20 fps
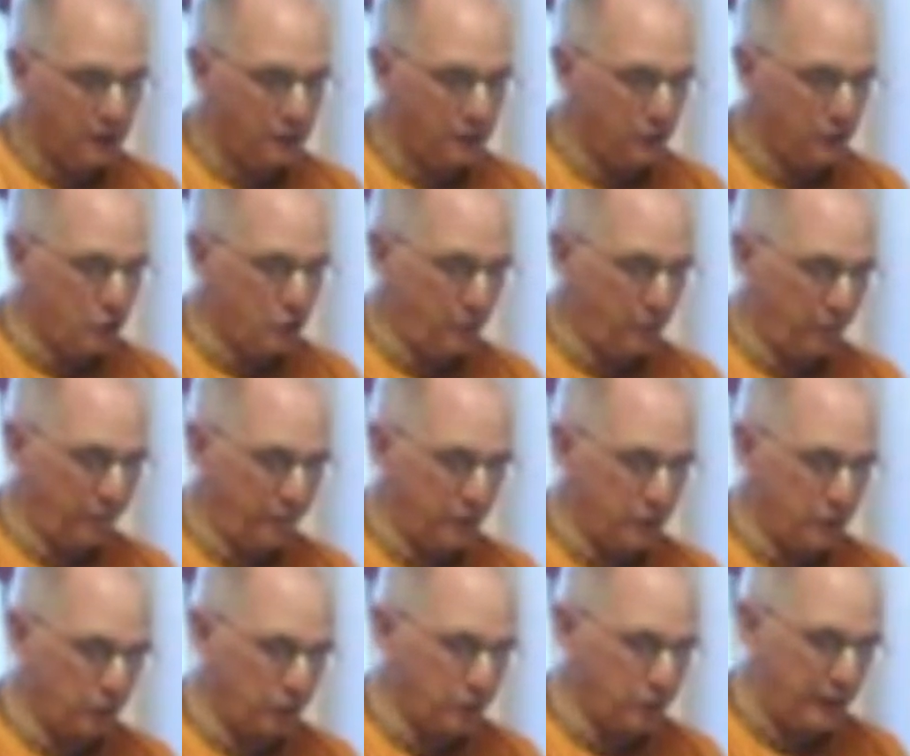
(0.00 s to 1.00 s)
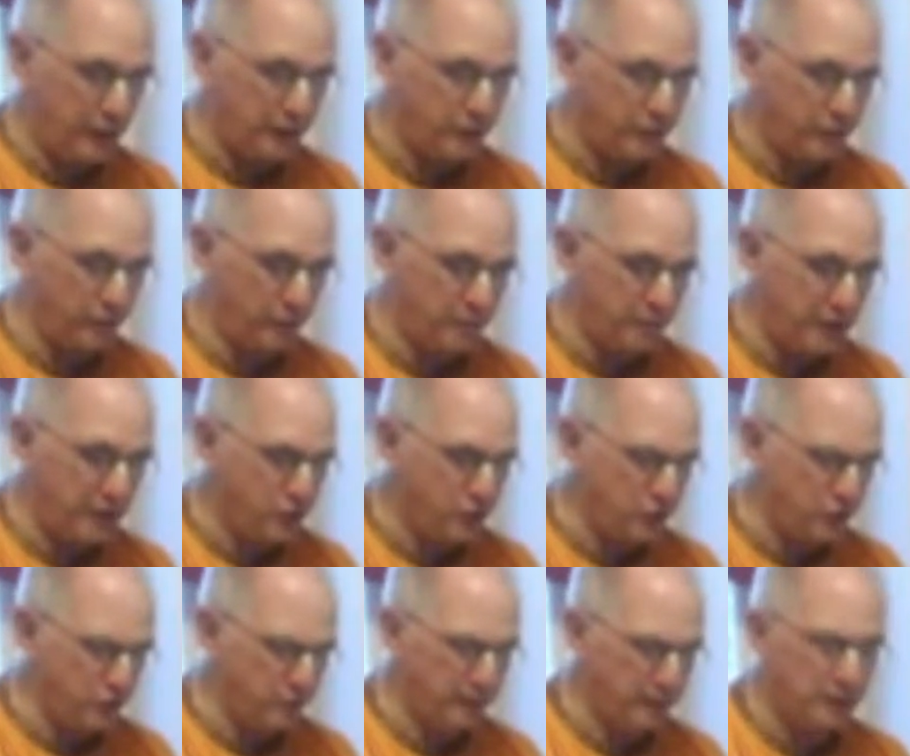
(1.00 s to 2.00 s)
to superficial
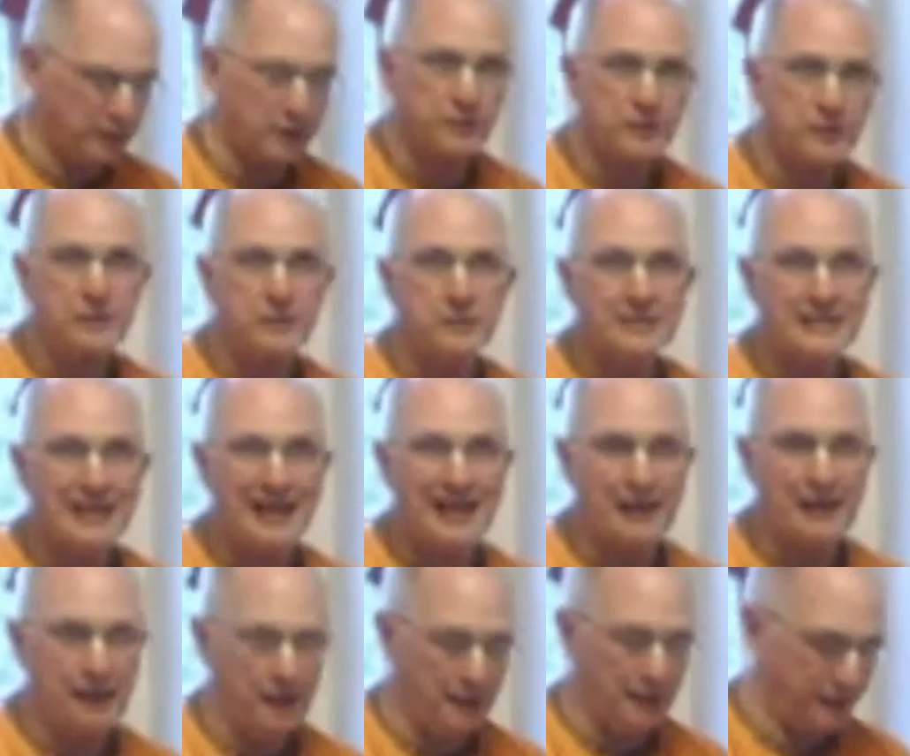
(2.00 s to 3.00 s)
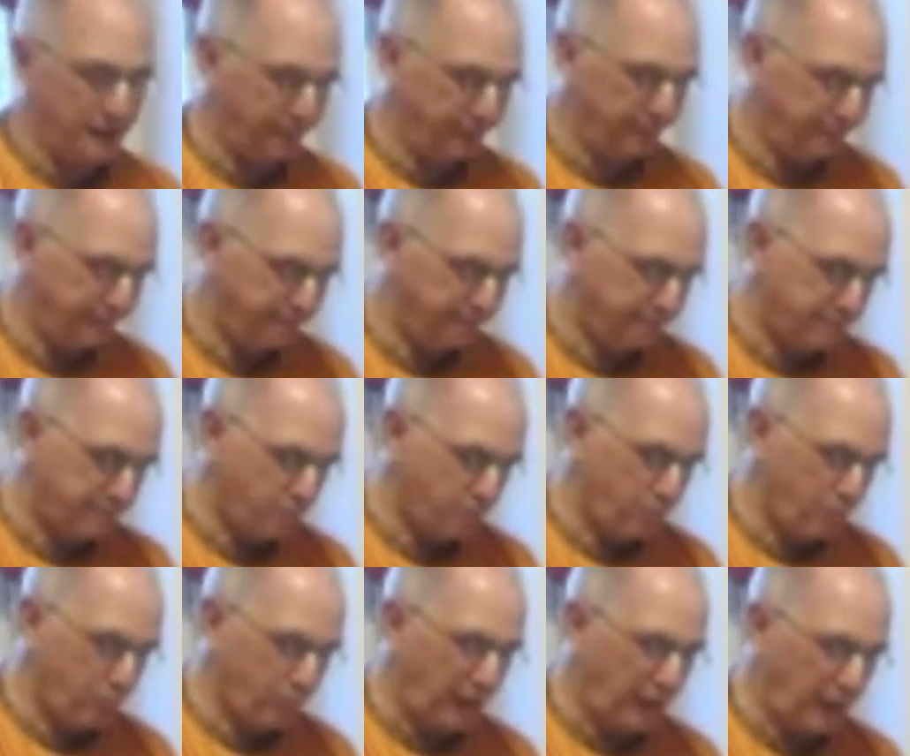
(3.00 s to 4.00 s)
transformations because he's steady
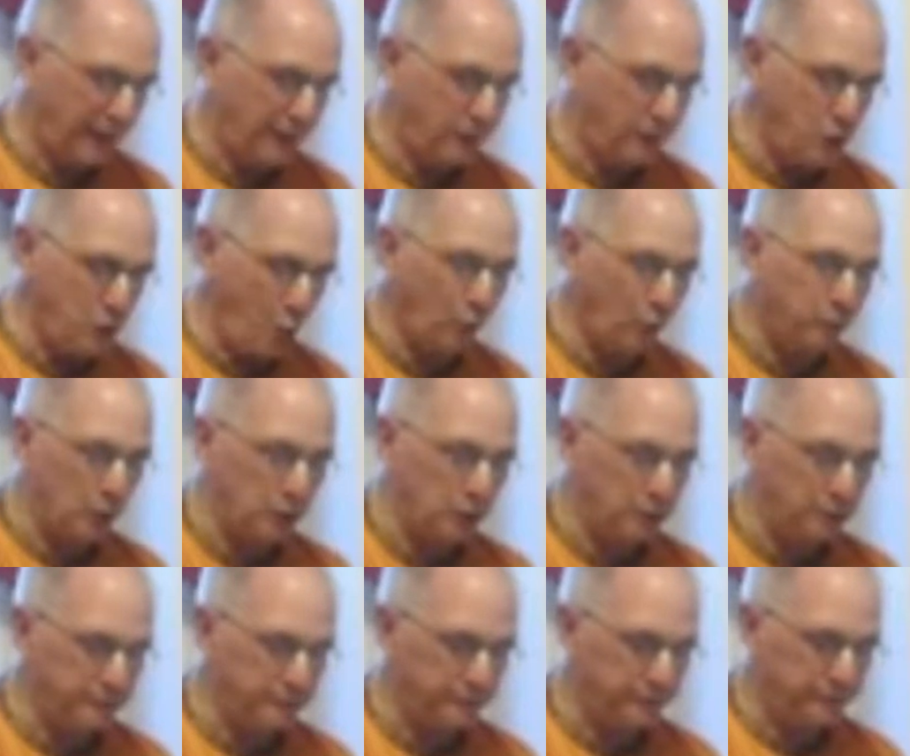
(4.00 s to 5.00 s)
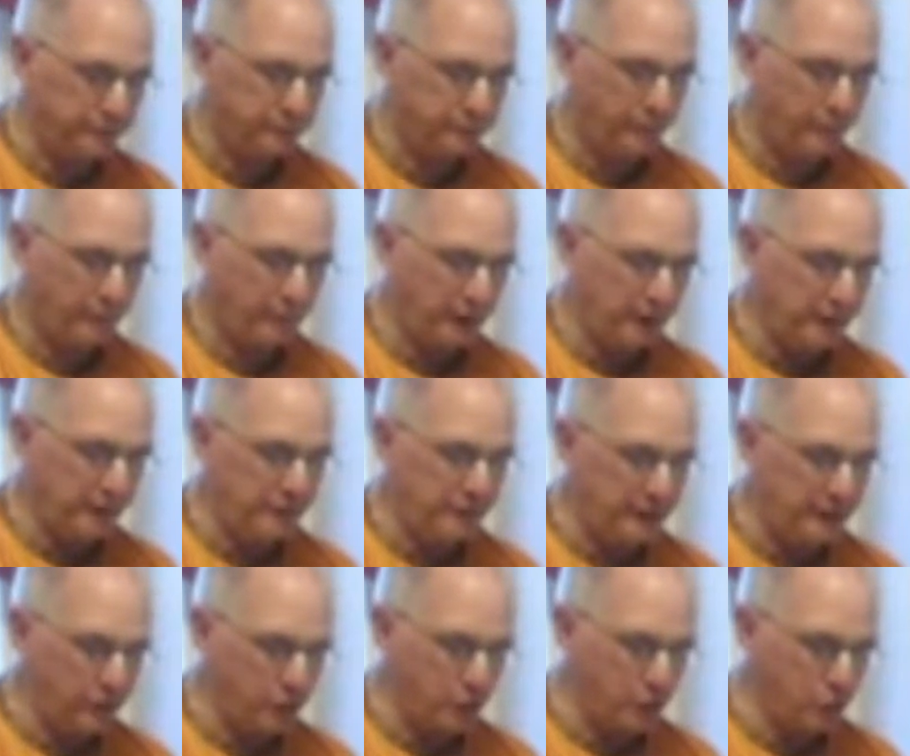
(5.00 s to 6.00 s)
and noble, even
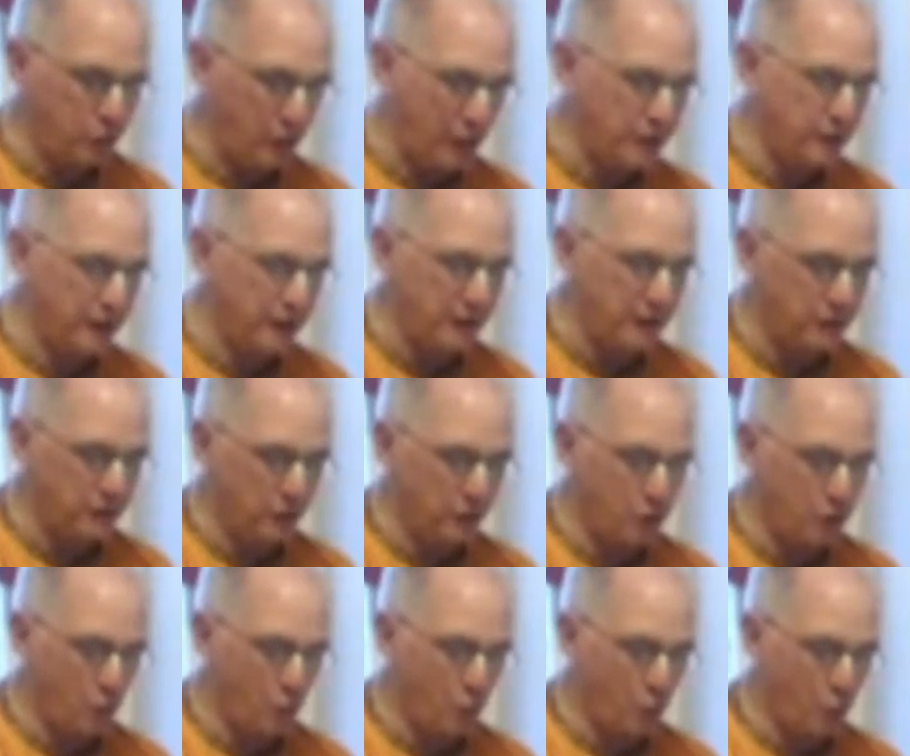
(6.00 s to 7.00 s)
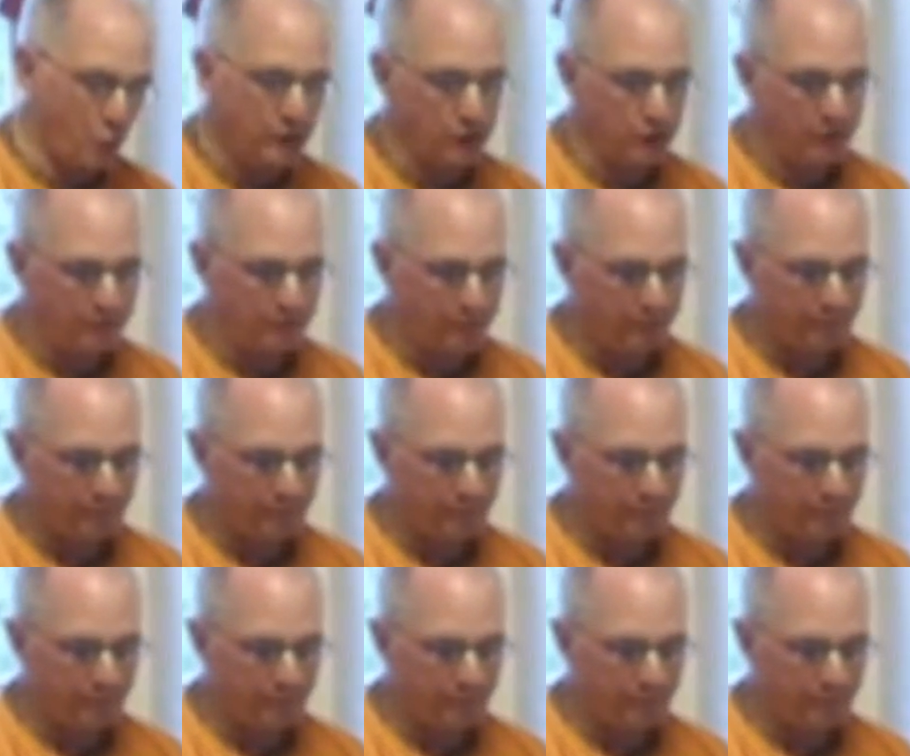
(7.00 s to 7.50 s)
in a distressing situation.